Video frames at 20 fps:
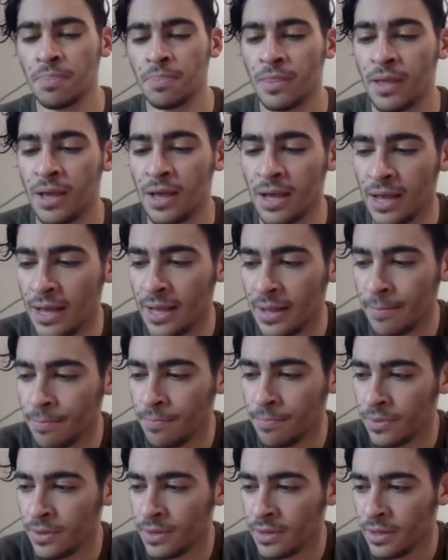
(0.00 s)

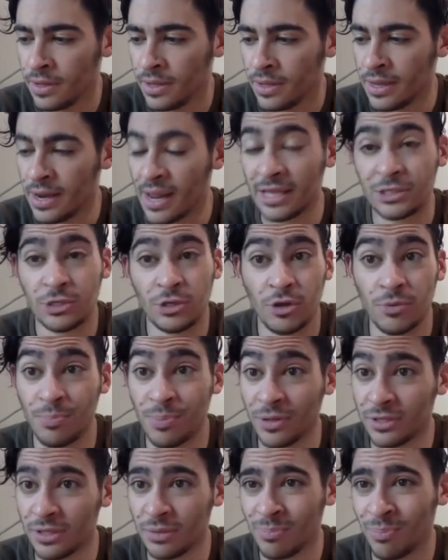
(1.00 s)
Um, and I started
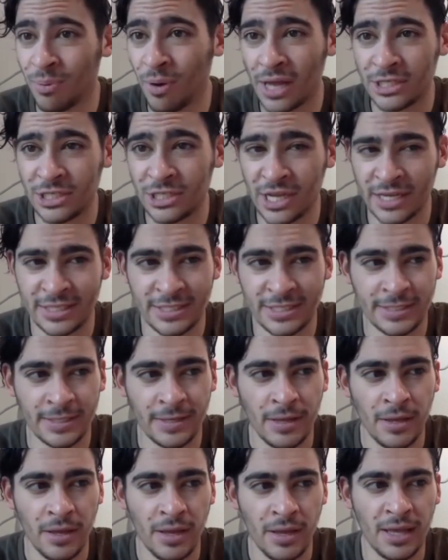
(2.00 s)
building projects,
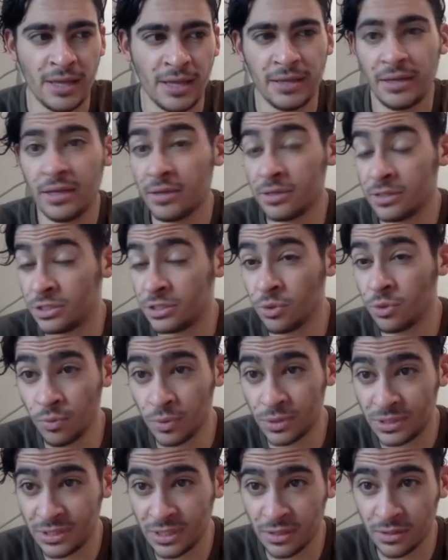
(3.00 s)
and it, school
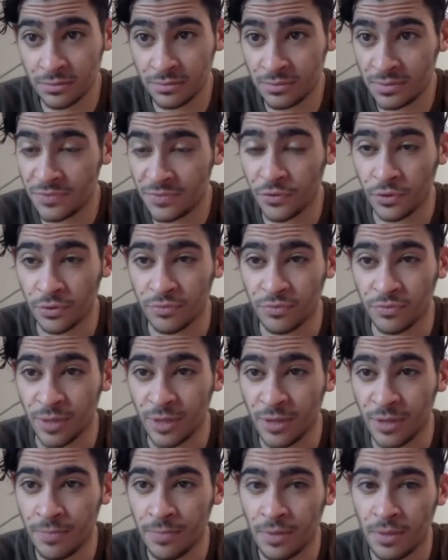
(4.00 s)
was still difficult for
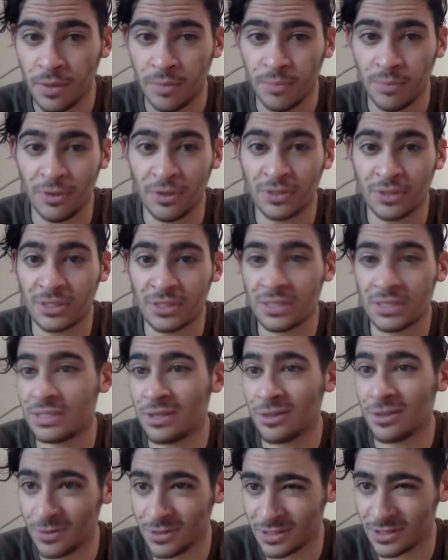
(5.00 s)
me because I
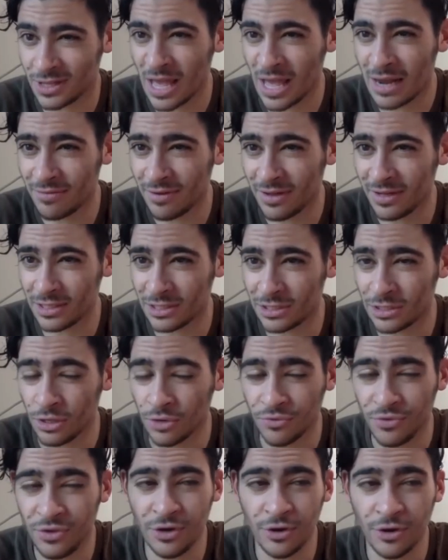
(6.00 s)
still was kind of like a slow
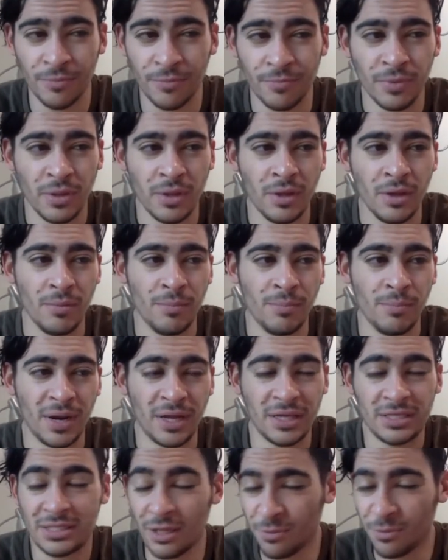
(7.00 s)
reader, but
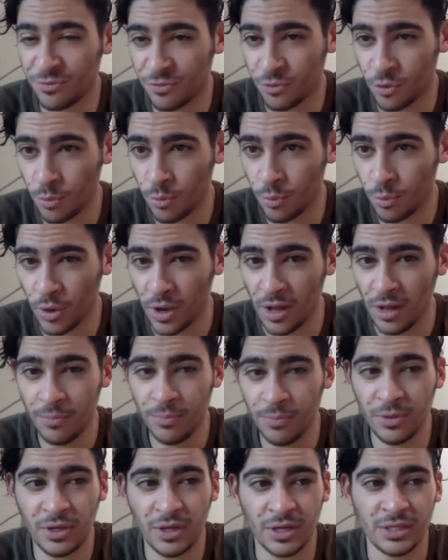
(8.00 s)
I still performed well
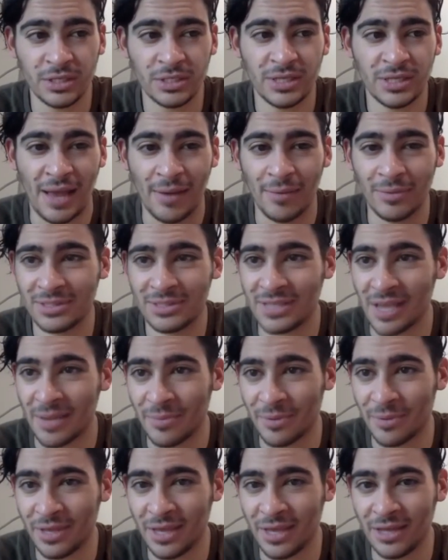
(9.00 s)
because I was the type
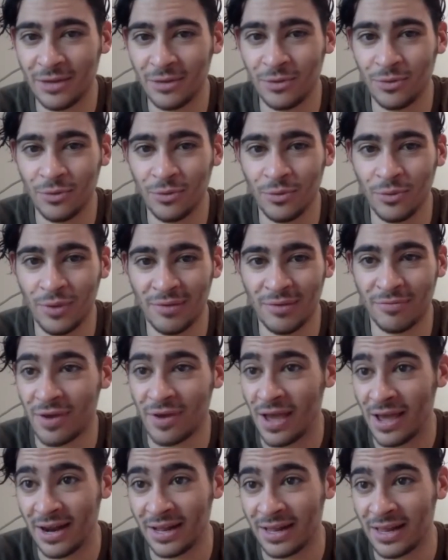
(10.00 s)
of kid who, if I
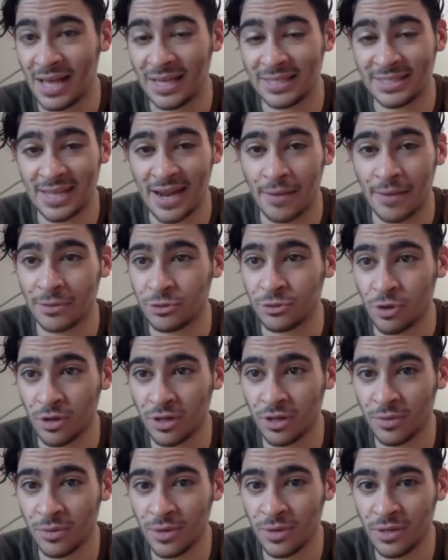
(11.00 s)
had a class that
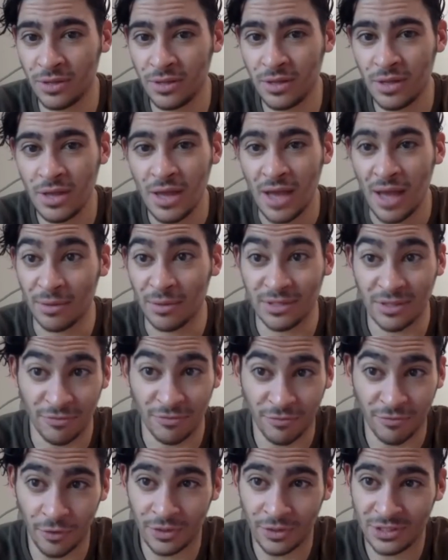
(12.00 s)
struggling with, I was the
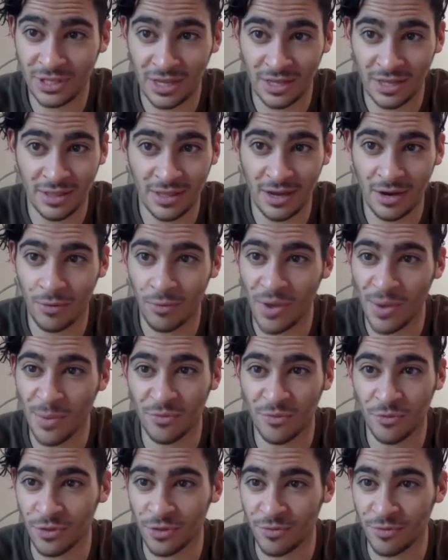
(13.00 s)
first kid there way
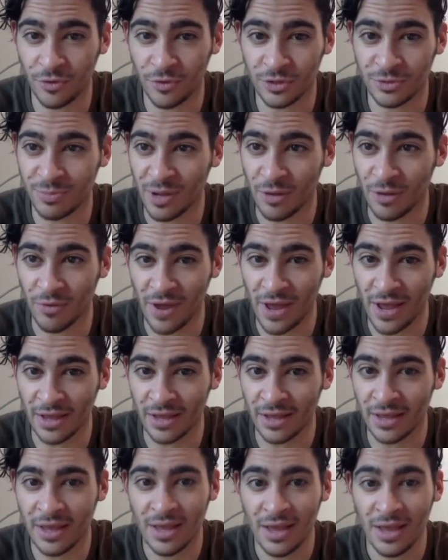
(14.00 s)
before the first bell
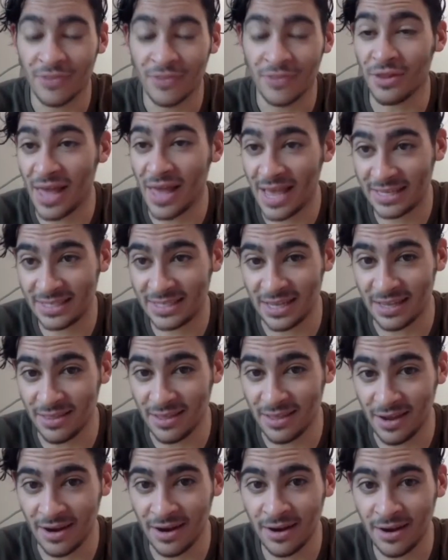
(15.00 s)
rang and the last kid
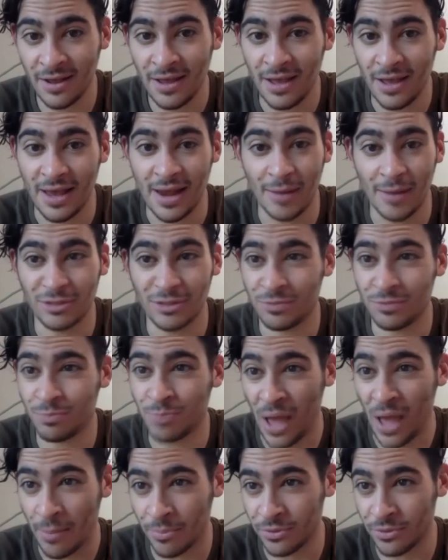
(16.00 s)
there, and I would just
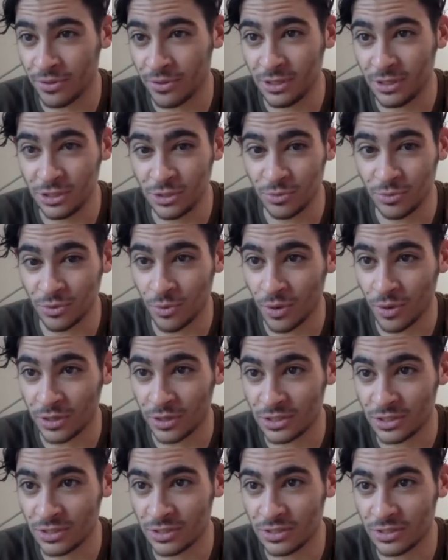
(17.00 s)
pepper the teacher with
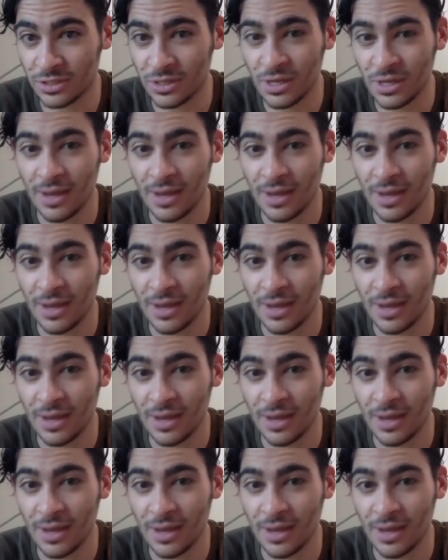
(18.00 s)
questions.